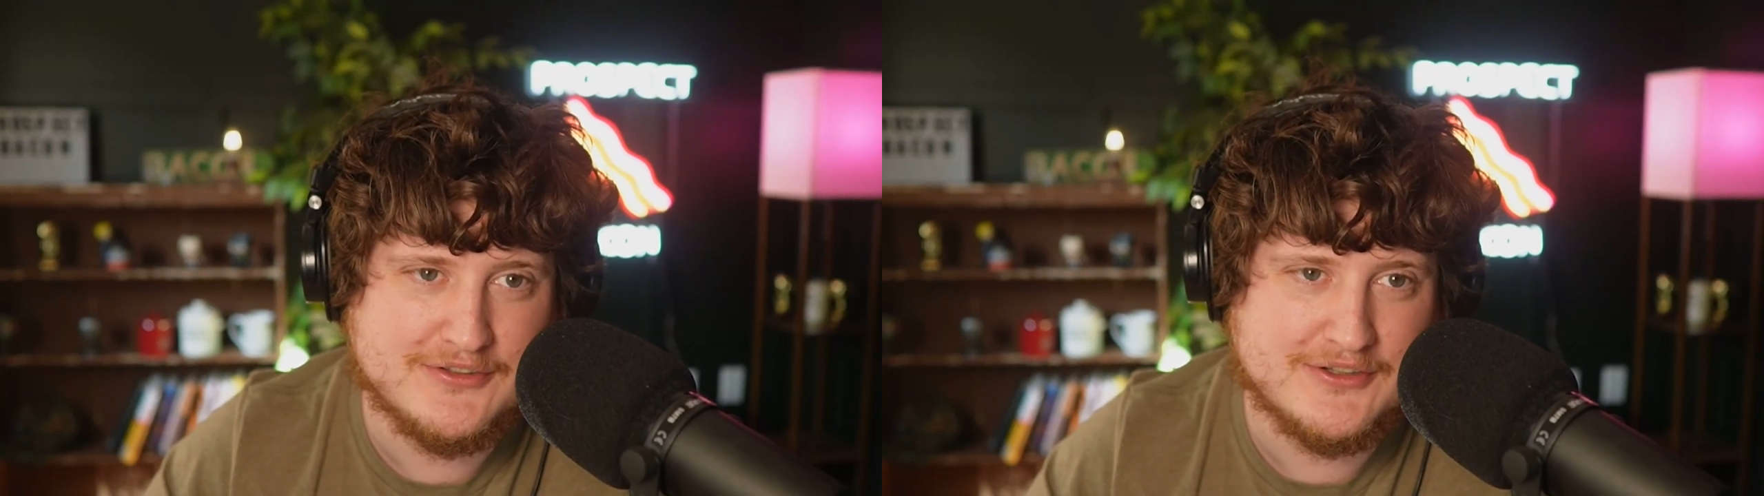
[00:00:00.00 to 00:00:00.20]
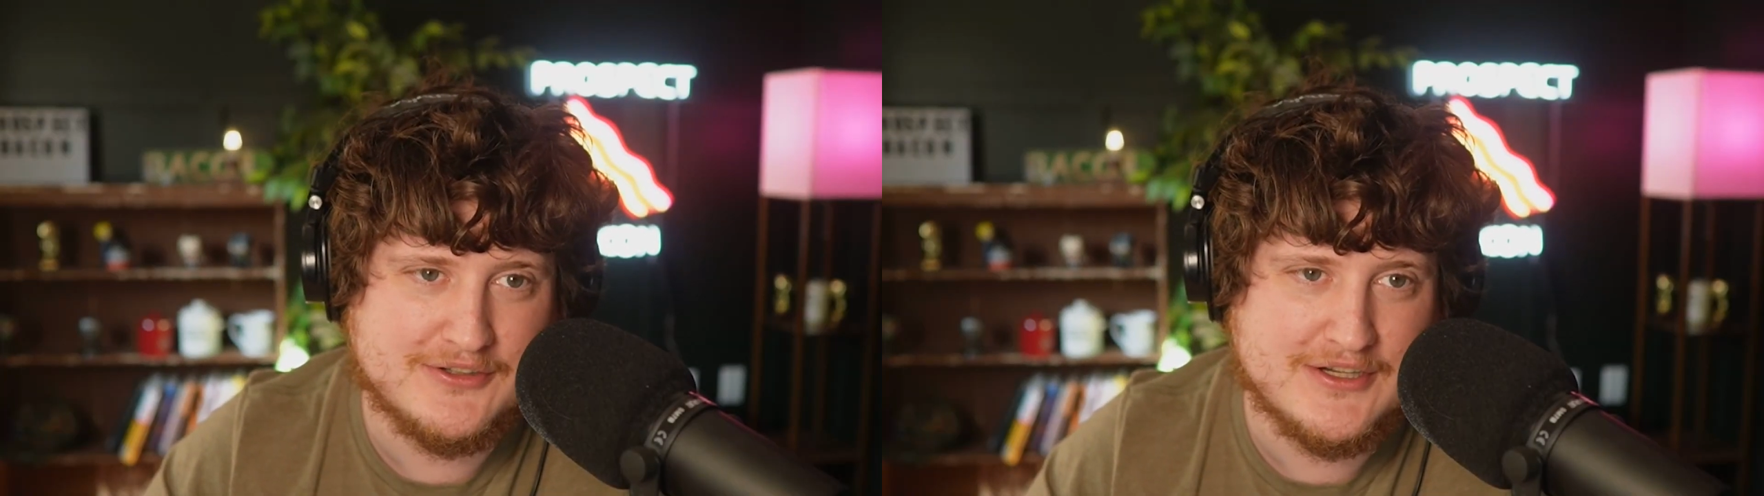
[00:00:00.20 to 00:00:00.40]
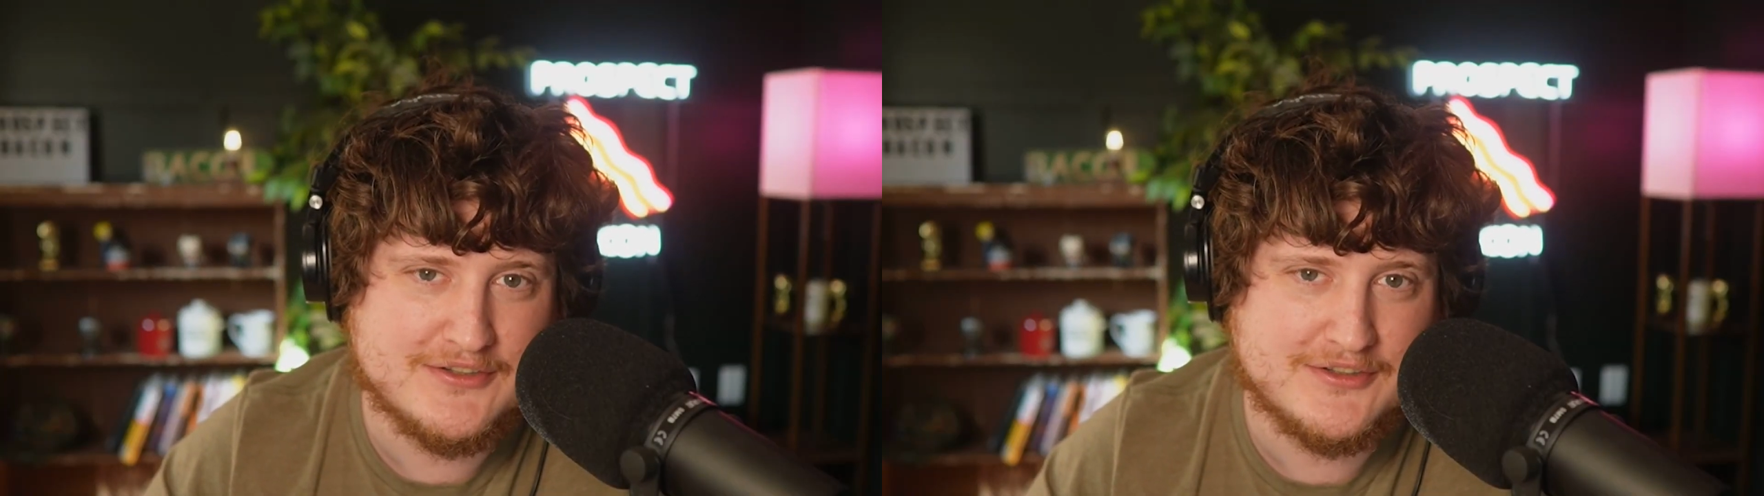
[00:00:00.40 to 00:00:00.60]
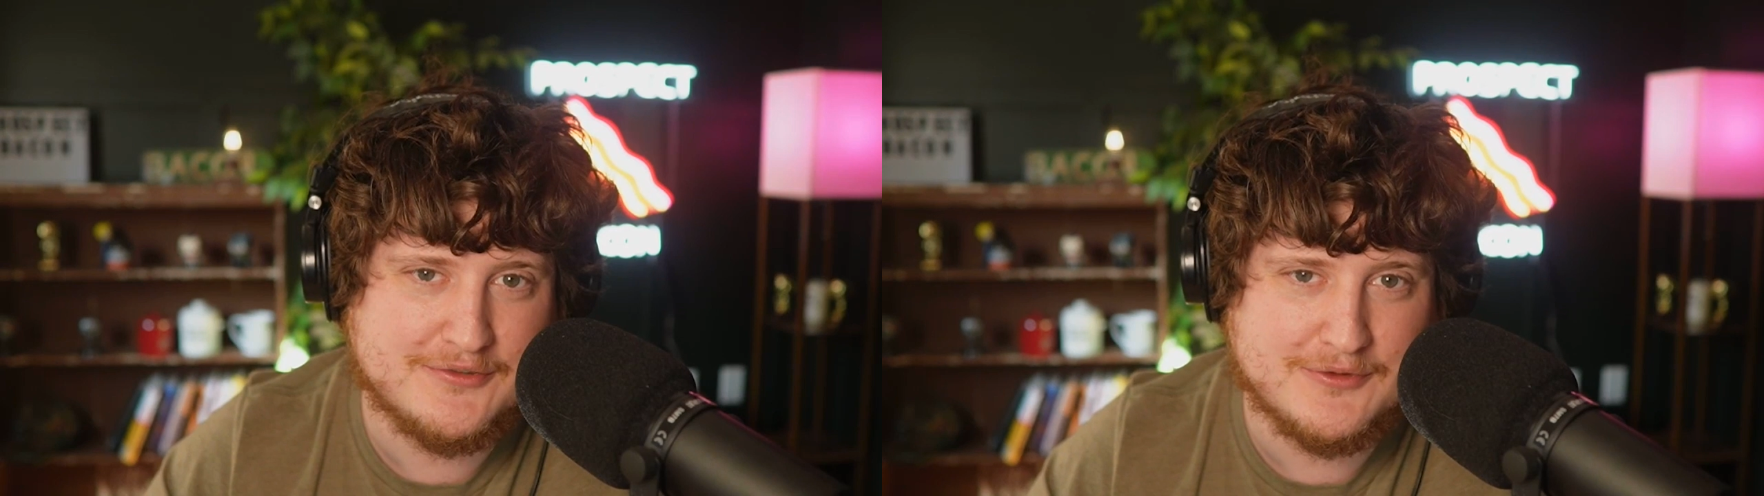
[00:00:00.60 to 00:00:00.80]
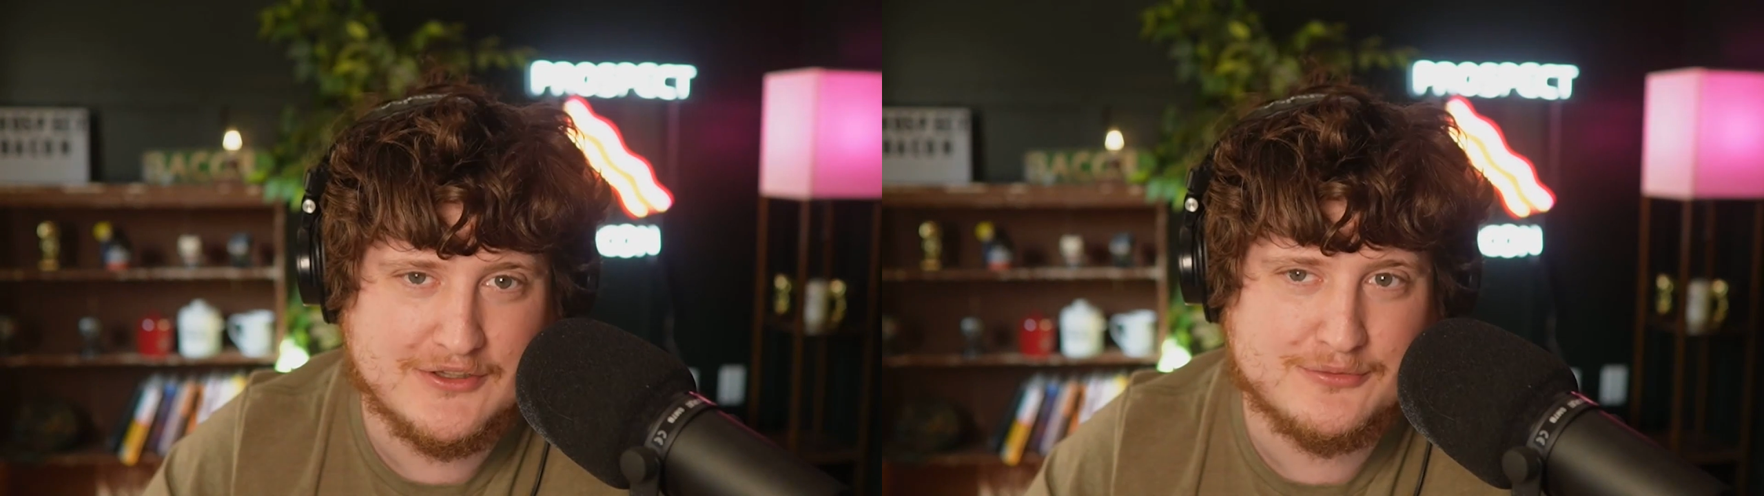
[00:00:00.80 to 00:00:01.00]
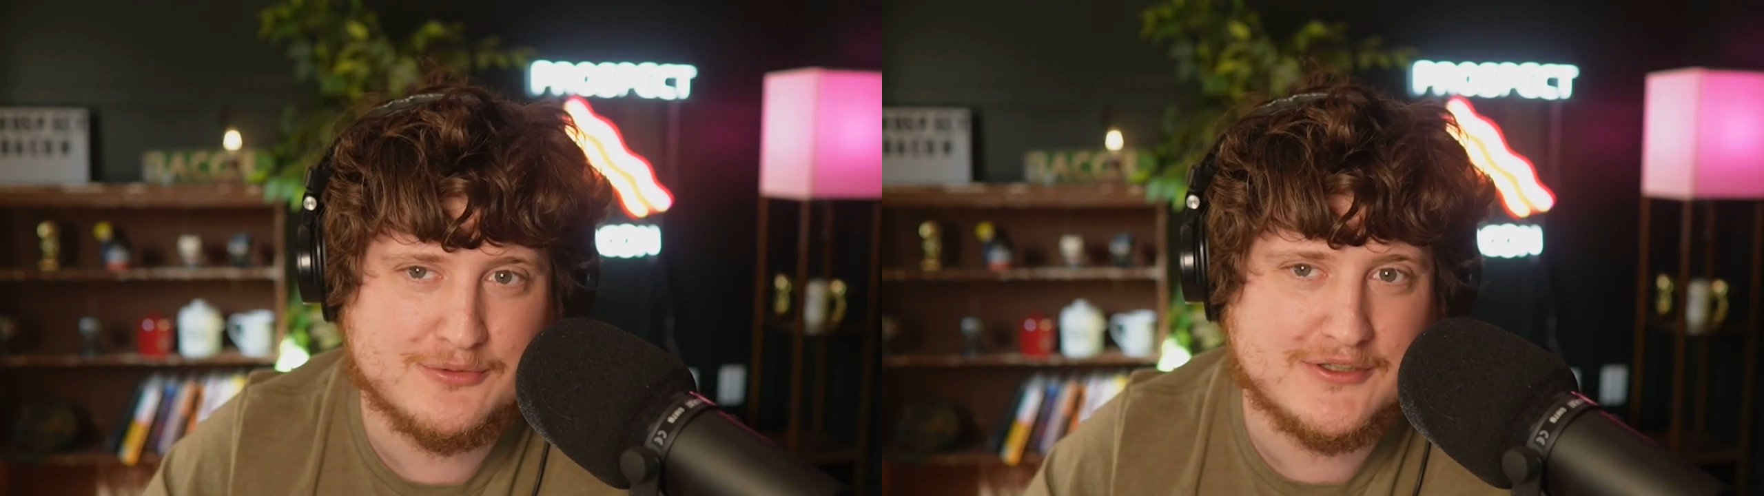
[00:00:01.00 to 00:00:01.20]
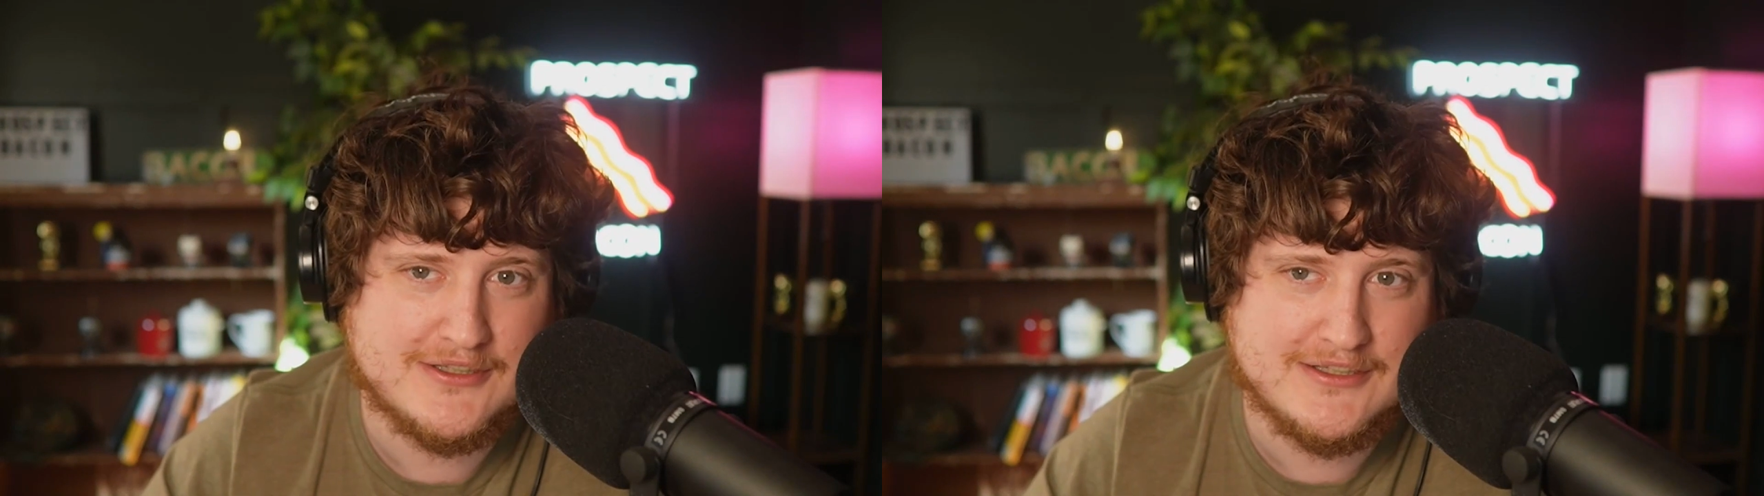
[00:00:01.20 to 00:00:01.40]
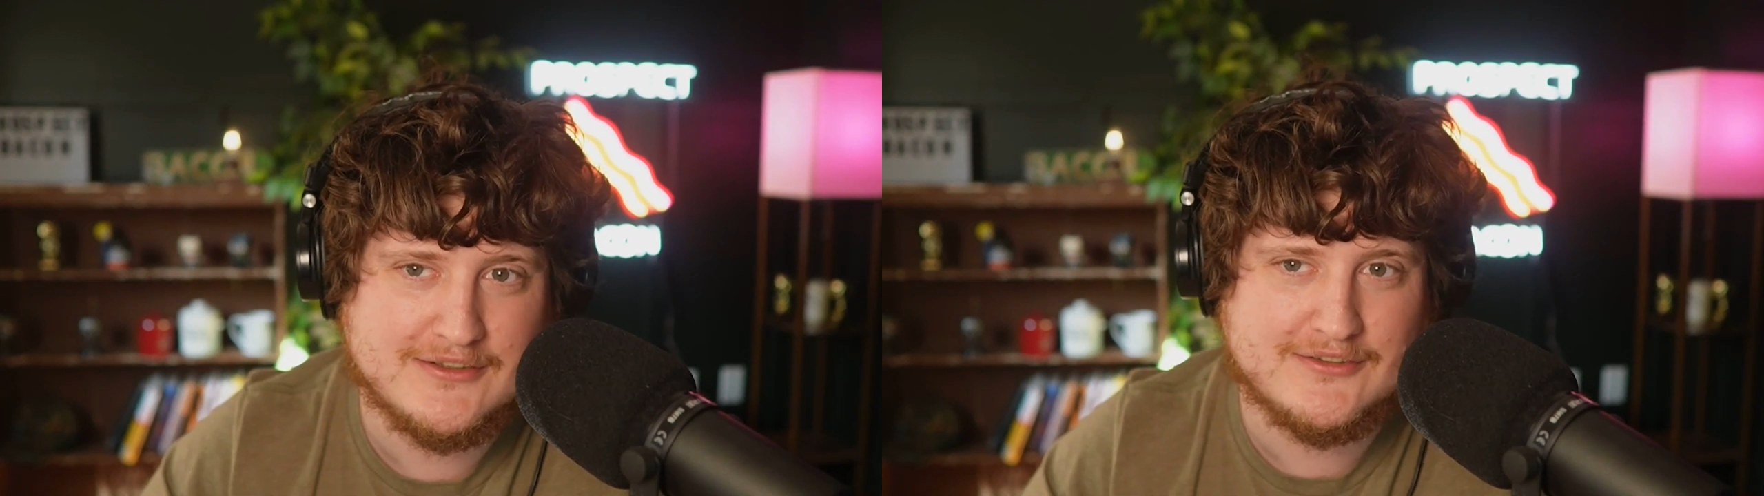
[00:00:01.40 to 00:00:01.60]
generation when it's working.